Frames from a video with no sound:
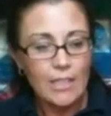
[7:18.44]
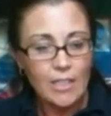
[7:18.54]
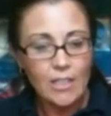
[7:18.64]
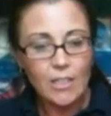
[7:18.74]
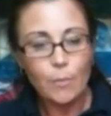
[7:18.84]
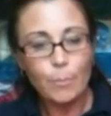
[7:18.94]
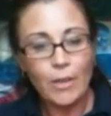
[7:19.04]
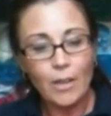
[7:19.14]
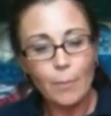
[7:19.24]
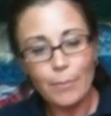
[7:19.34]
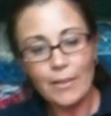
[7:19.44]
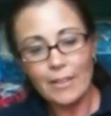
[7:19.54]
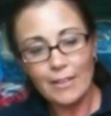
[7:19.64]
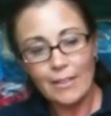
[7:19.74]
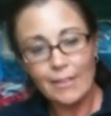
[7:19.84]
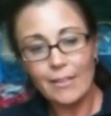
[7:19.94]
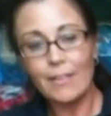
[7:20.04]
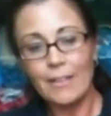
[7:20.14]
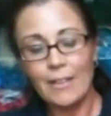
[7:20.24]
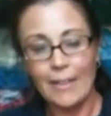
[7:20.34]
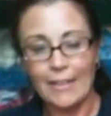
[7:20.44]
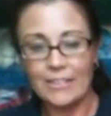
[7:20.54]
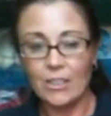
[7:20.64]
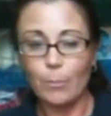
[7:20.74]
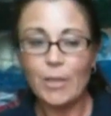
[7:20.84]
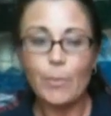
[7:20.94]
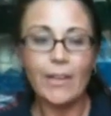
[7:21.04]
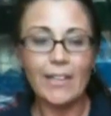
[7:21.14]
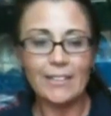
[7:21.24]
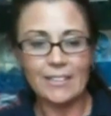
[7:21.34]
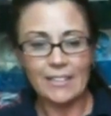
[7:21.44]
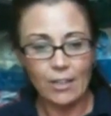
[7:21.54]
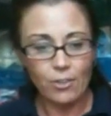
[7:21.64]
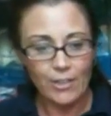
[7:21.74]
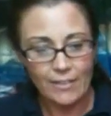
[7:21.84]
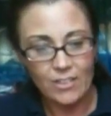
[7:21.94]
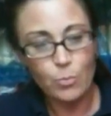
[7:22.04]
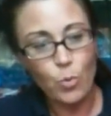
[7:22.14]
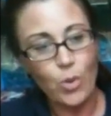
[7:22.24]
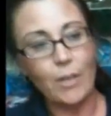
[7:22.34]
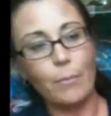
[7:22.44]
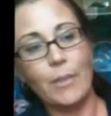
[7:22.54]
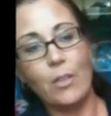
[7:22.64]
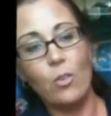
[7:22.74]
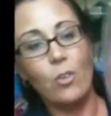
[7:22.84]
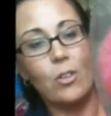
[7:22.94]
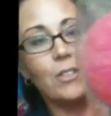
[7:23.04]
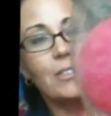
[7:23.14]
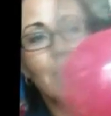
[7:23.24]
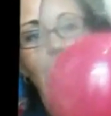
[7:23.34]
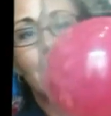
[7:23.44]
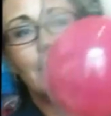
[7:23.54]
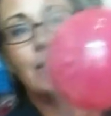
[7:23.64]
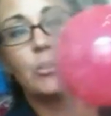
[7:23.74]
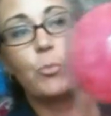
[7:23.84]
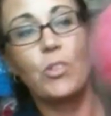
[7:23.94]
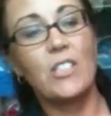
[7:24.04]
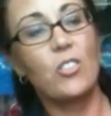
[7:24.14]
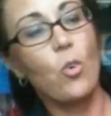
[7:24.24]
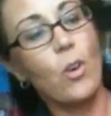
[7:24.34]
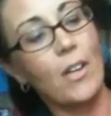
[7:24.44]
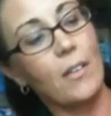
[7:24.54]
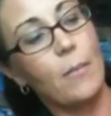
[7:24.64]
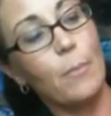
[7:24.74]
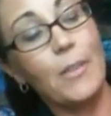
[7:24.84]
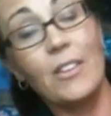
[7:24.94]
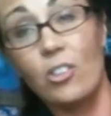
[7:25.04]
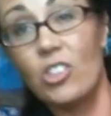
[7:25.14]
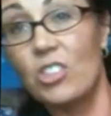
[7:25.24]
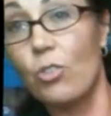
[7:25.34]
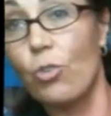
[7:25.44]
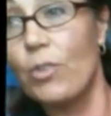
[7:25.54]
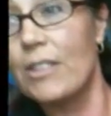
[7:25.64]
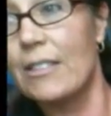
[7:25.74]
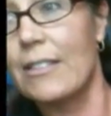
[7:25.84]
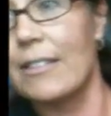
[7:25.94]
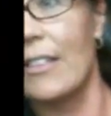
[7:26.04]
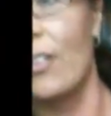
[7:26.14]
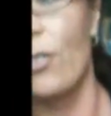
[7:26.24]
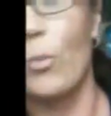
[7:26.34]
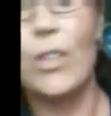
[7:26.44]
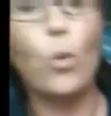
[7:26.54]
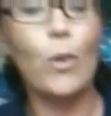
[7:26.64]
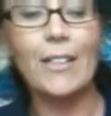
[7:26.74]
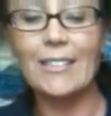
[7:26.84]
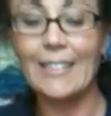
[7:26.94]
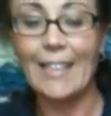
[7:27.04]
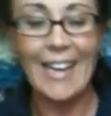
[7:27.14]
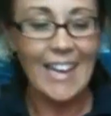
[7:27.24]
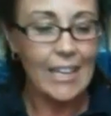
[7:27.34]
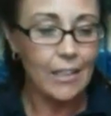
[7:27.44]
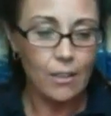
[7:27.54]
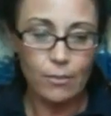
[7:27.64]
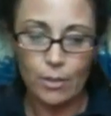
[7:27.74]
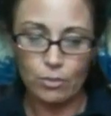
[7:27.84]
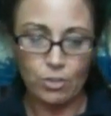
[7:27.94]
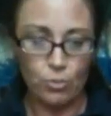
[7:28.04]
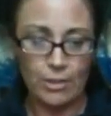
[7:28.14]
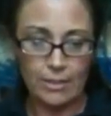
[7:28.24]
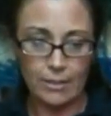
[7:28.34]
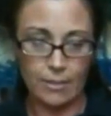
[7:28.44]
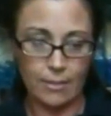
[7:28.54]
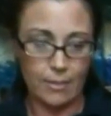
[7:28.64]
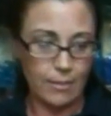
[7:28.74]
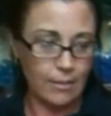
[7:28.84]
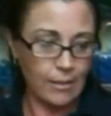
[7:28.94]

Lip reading: Keep pumping. And some people get scared at this point because it's pretty taut, but there's still creases in here. We don't want to see any of those creases.